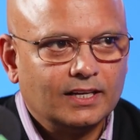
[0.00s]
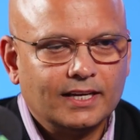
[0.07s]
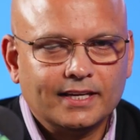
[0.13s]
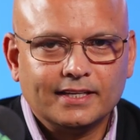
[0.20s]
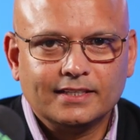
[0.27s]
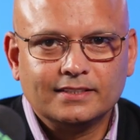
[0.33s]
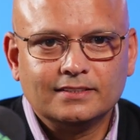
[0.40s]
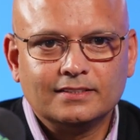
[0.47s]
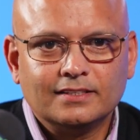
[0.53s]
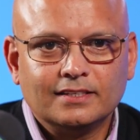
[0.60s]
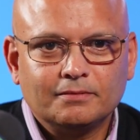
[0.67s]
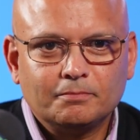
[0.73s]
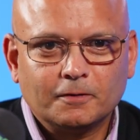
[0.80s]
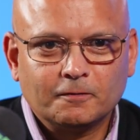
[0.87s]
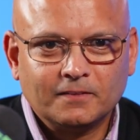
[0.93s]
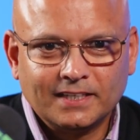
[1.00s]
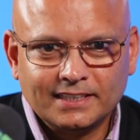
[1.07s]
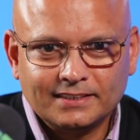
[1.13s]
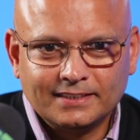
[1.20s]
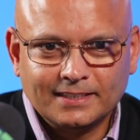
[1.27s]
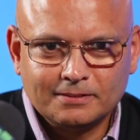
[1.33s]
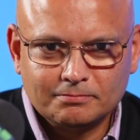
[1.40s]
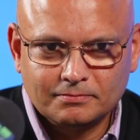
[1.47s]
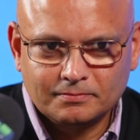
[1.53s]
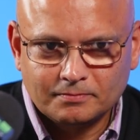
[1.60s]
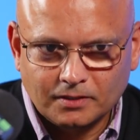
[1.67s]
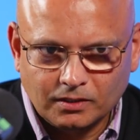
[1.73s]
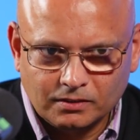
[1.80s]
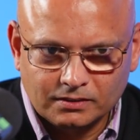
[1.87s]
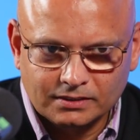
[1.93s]
and provide them
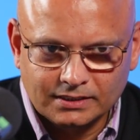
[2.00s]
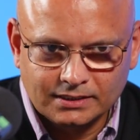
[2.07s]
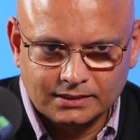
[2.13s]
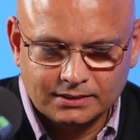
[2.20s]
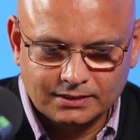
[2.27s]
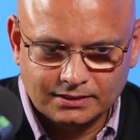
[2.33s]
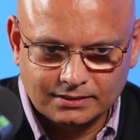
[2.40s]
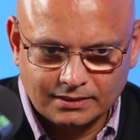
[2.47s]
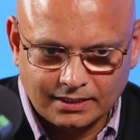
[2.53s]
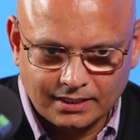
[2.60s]
all these